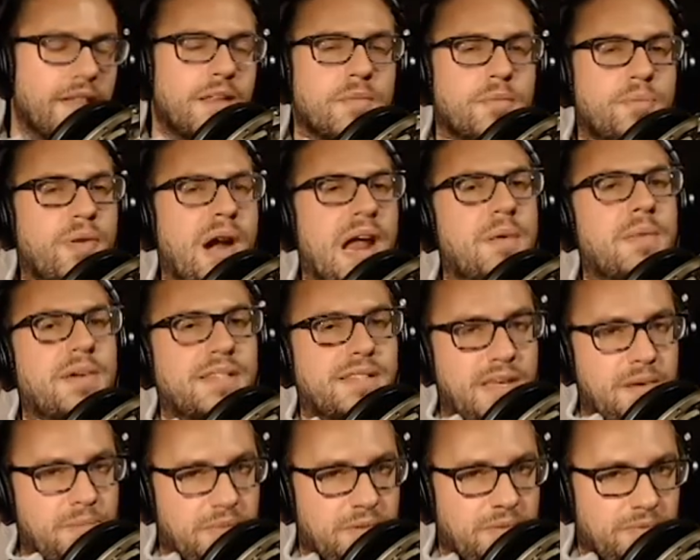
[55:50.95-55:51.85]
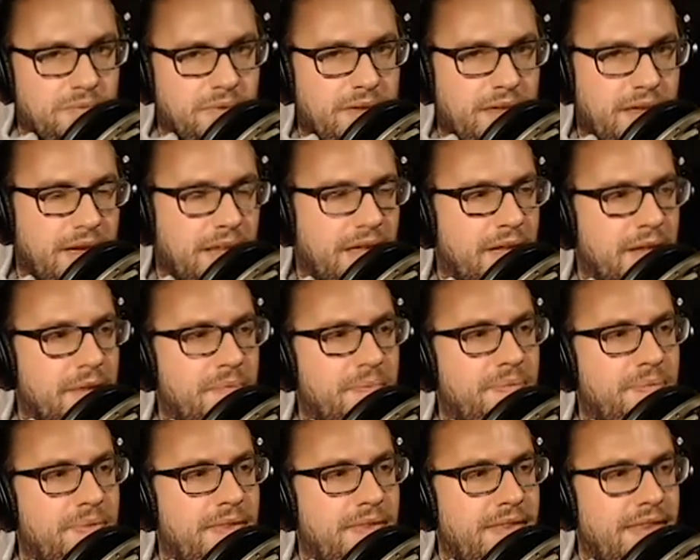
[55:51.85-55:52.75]
prime example, and
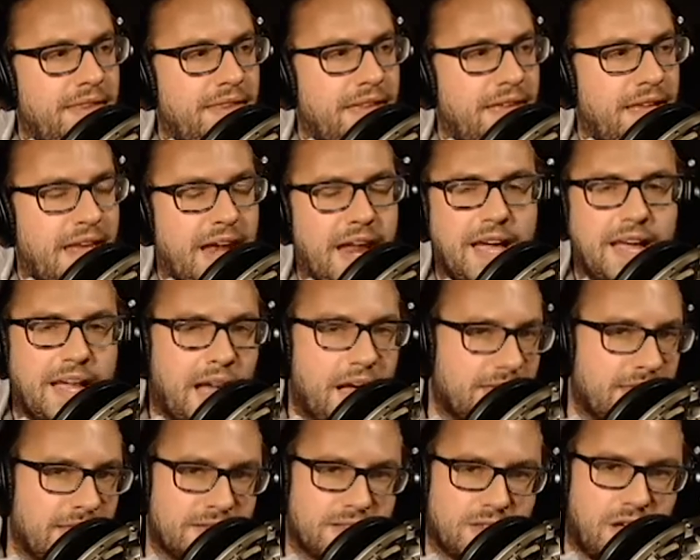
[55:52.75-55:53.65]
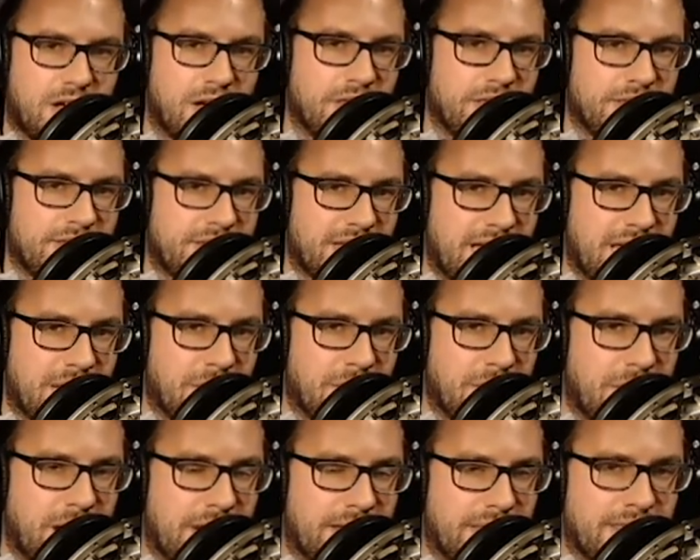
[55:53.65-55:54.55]
I got this all the
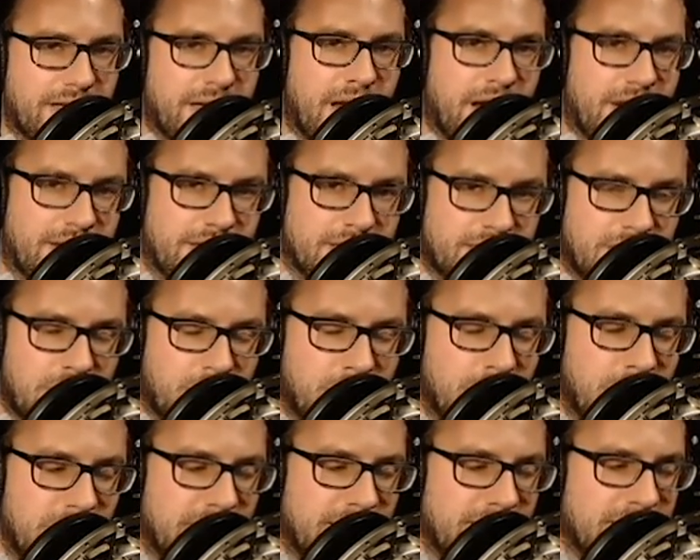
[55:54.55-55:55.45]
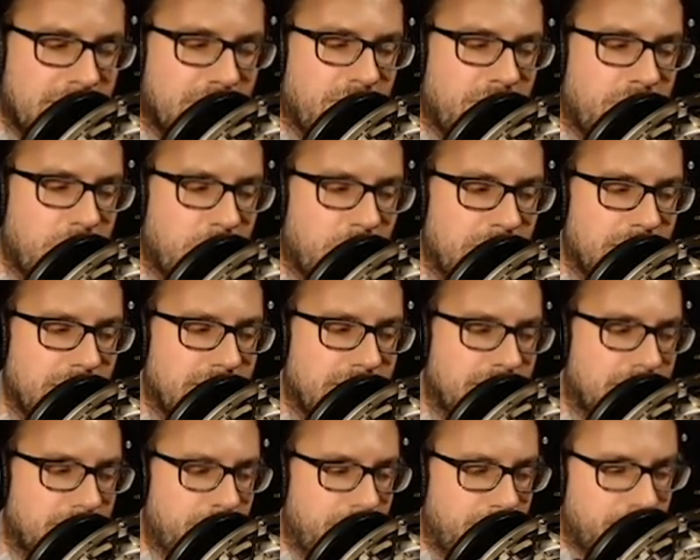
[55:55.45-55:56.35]
time writing the character supplements,
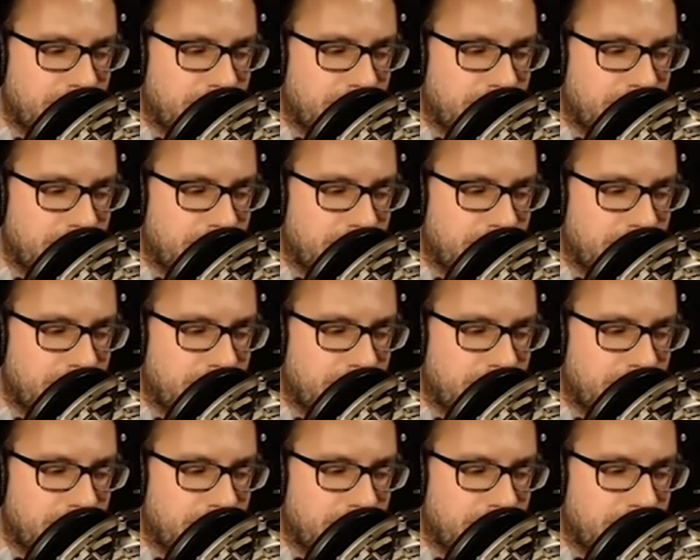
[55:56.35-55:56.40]
was